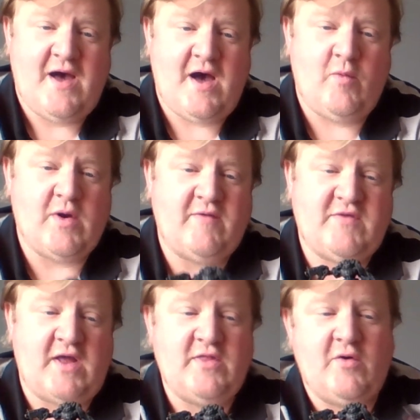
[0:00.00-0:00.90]
What I've
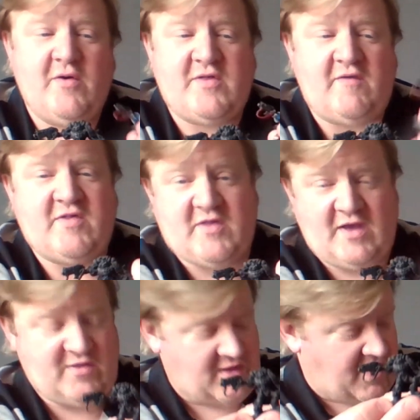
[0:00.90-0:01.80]
done, though, is I've
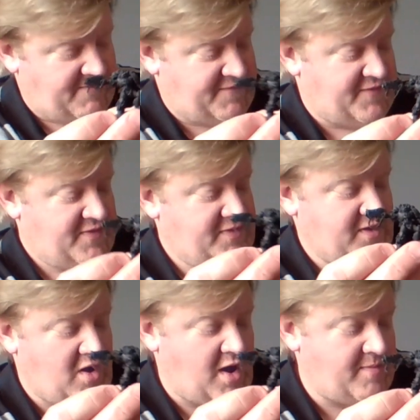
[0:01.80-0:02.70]
sliced off the
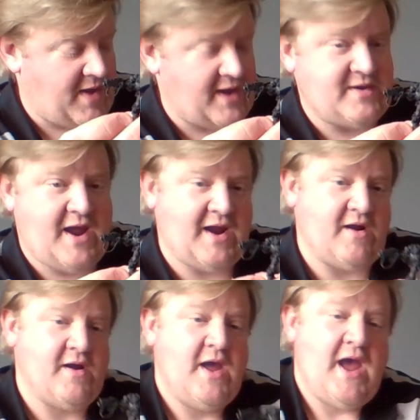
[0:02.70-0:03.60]
combat
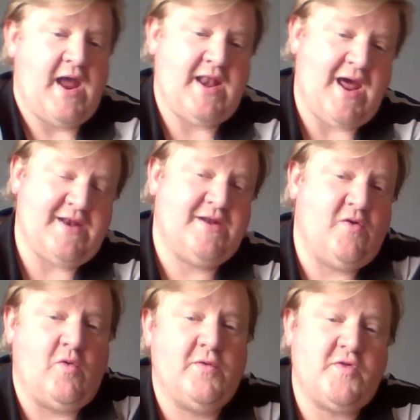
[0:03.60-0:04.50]
dagger and added an
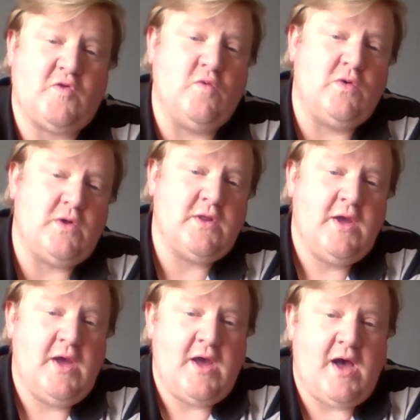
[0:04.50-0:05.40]
old school
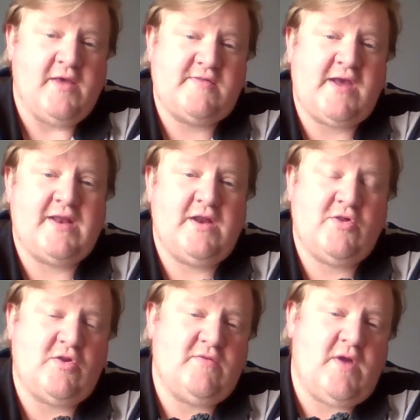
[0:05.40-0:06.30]
2nd
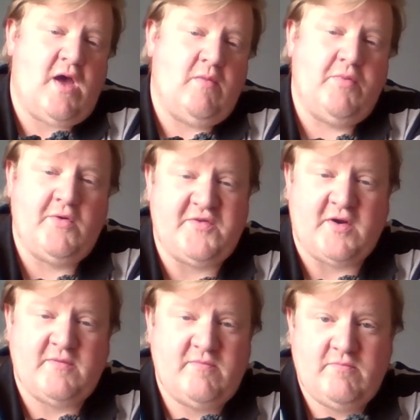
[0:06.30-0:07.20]
edition
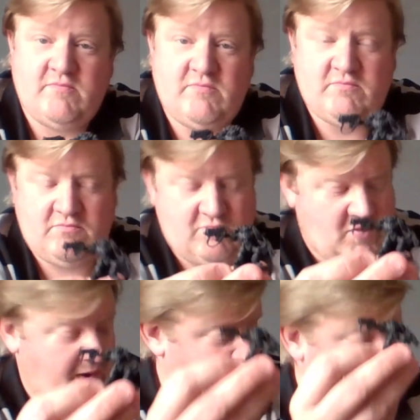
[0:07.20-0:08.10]
bolter,
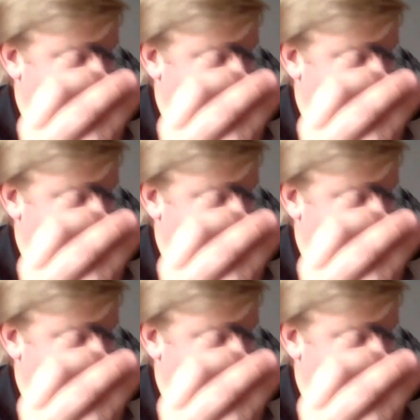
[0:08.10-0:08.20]
right?